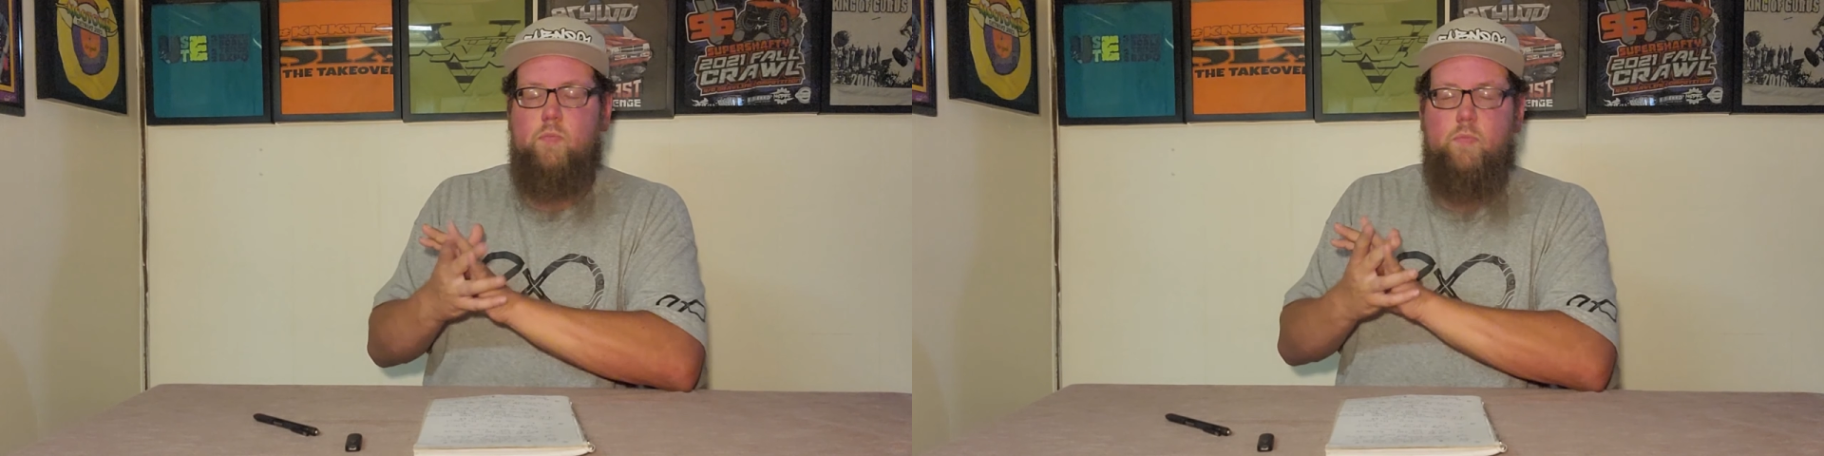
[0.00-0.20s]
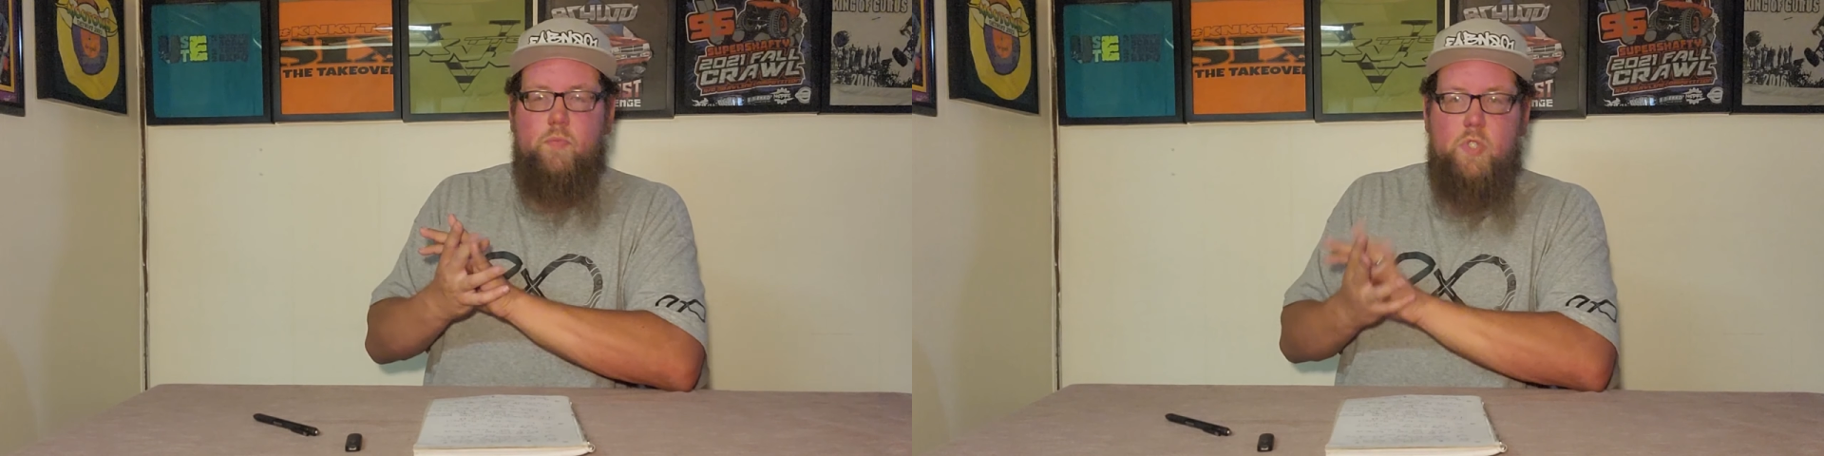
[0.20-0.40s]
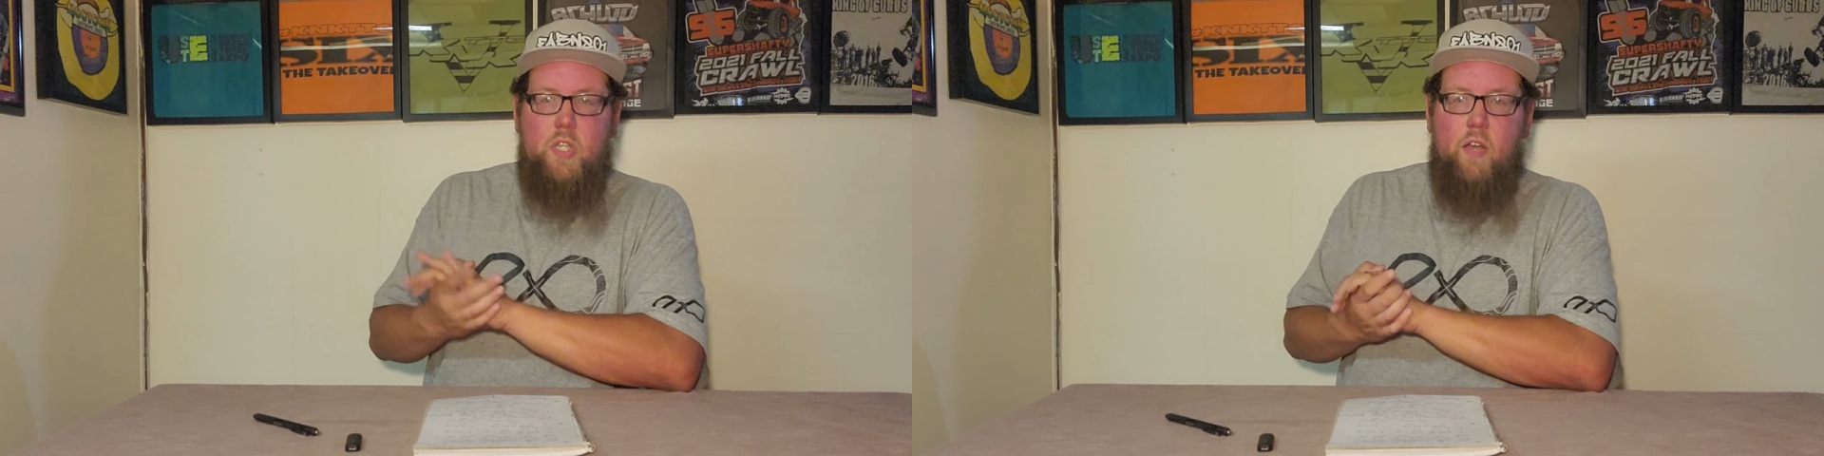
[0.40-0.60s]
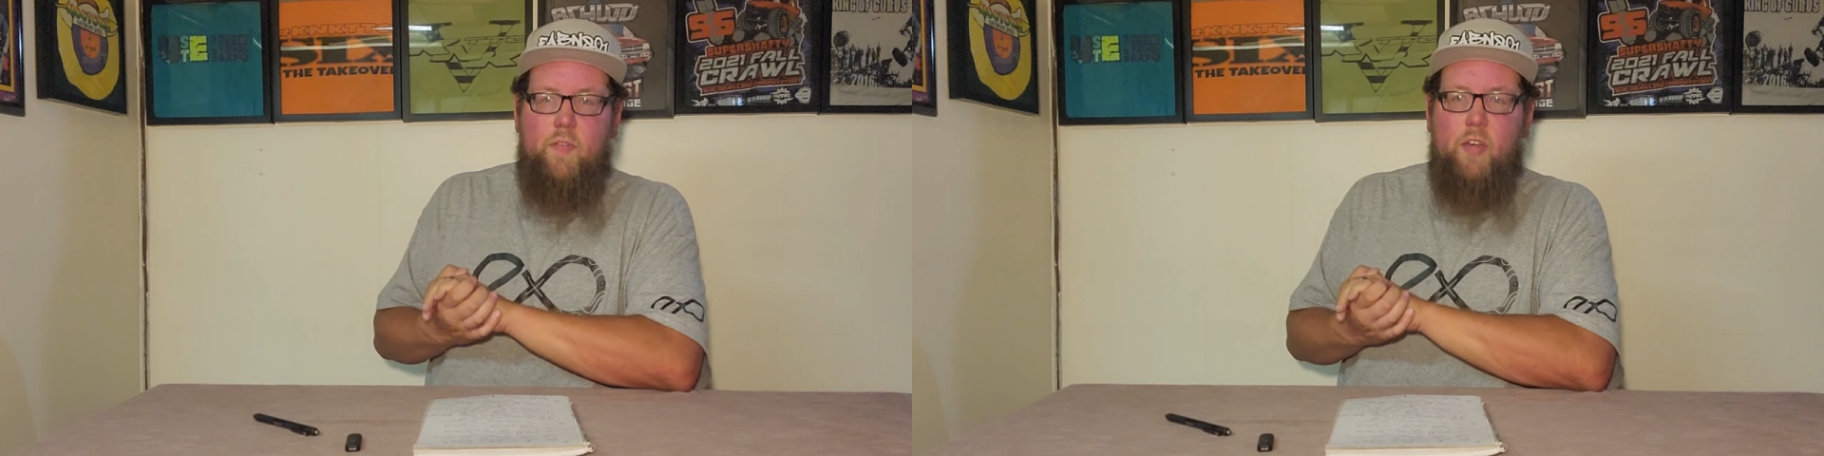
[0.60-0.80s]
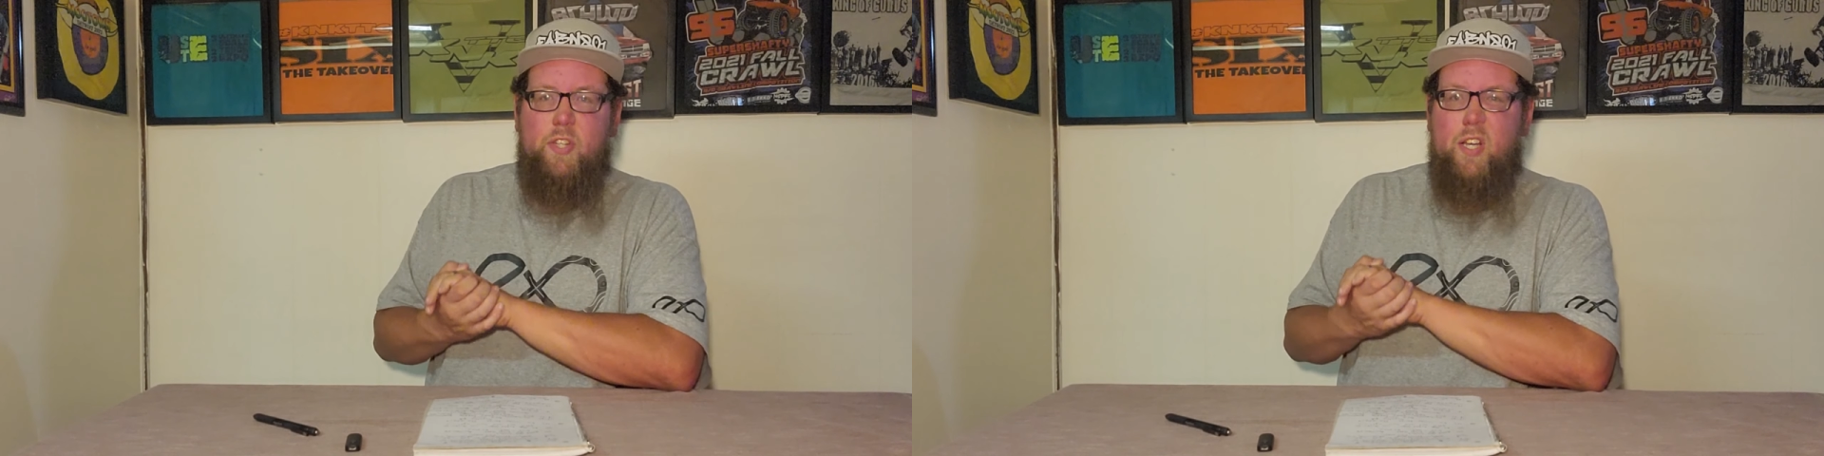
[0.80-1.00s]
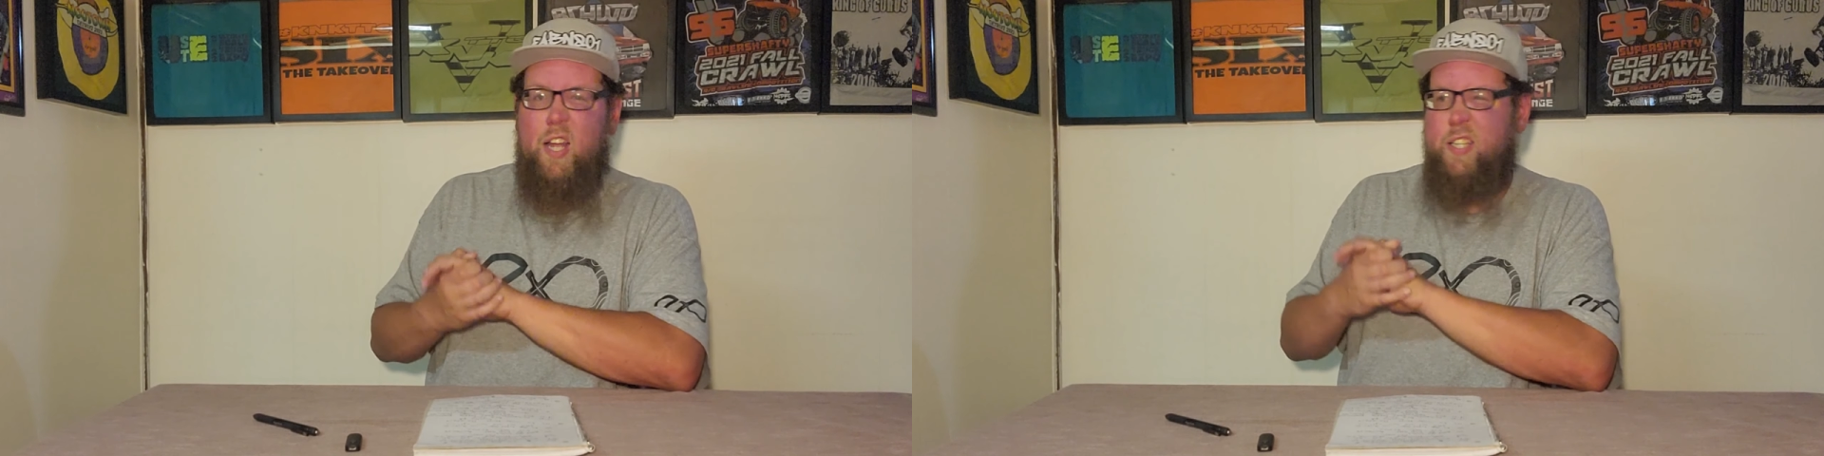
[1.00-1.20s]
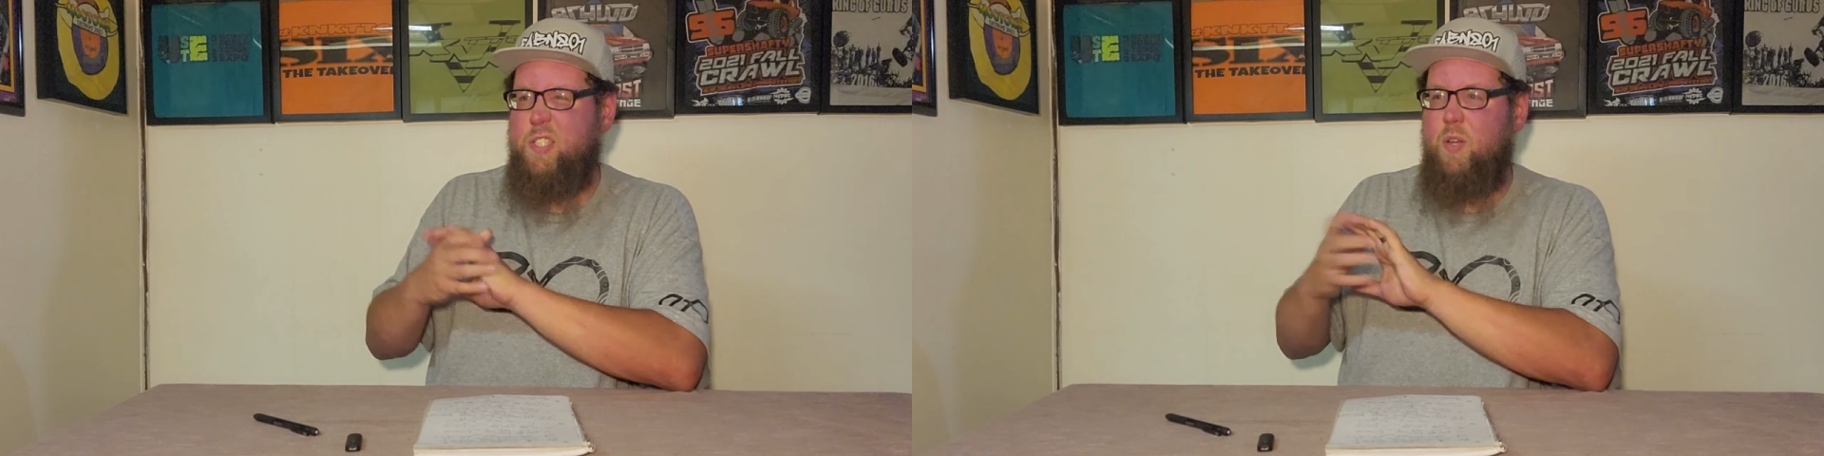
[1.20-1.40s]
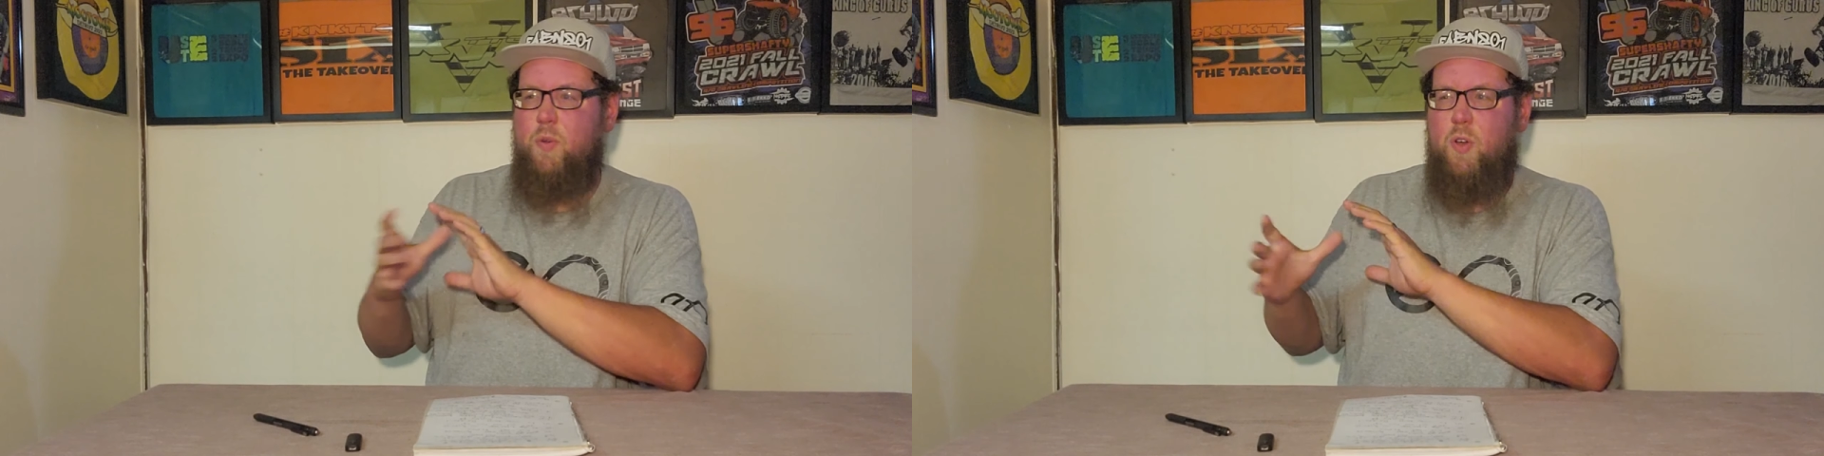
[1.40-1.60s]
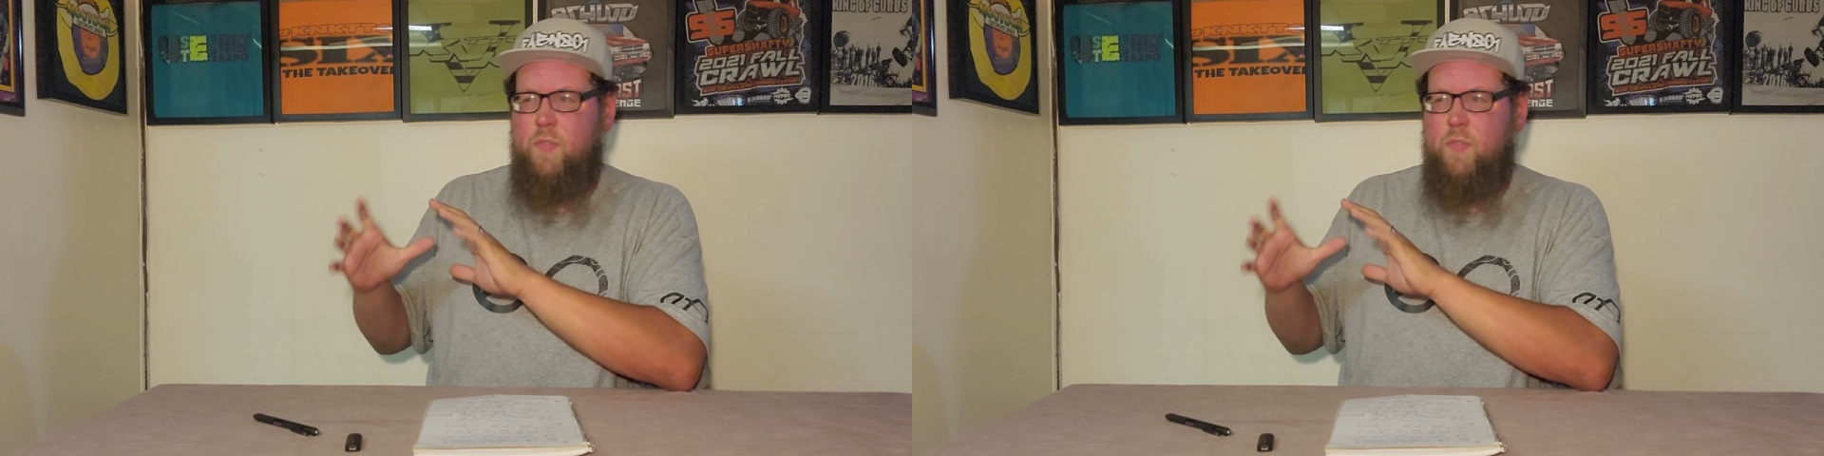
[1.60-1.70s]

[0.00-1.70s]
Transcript: stuff out there. I just don't know if they